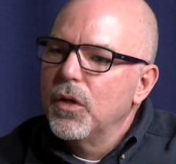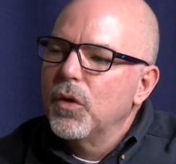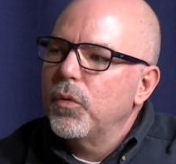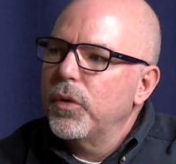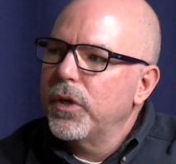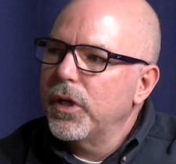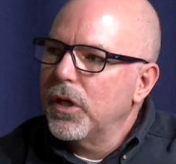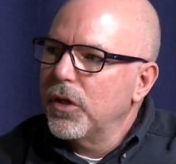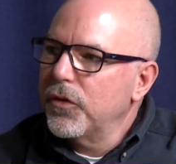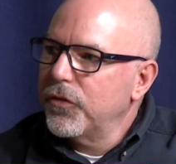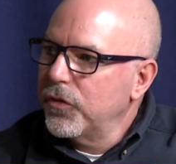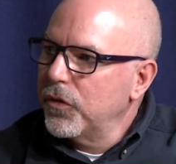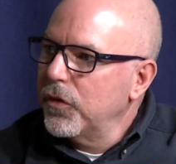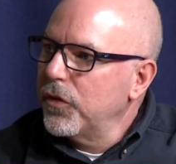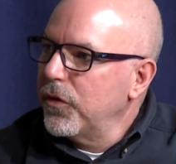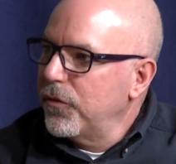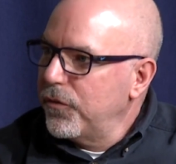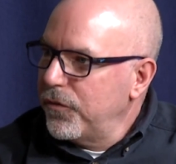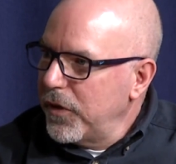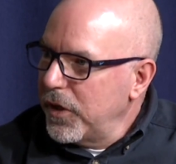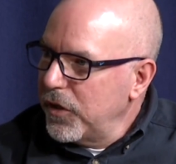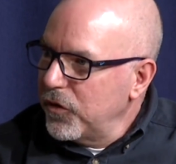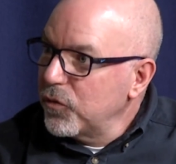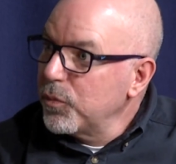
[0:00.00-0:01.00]
We also, the
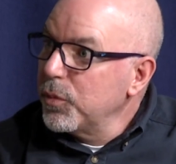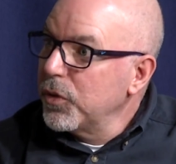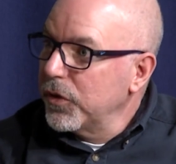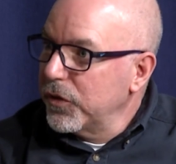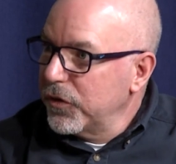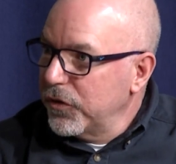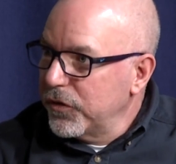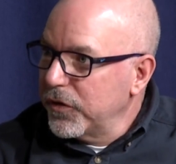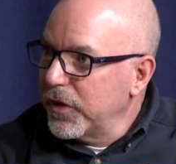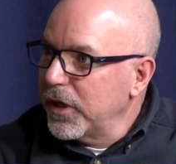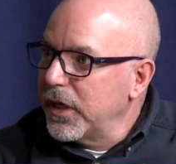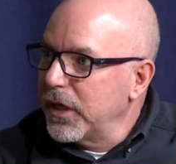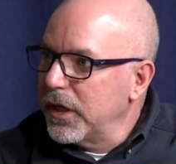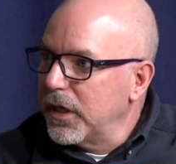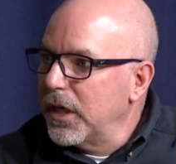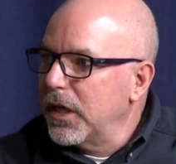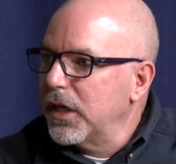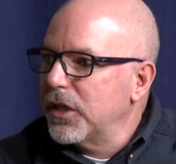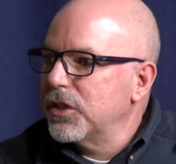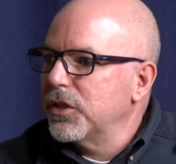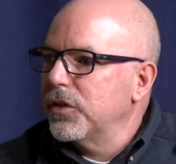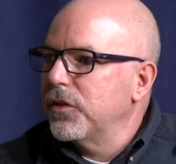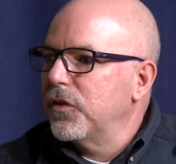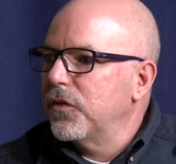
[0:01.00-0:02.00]
Facebook site
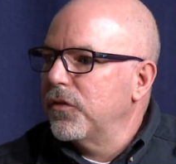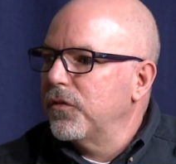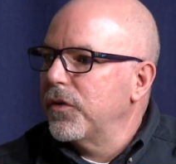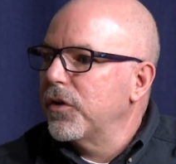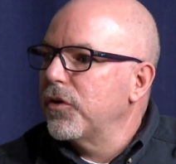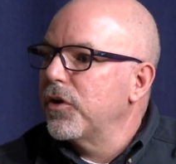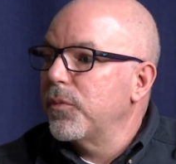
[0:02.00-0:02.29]
actually is very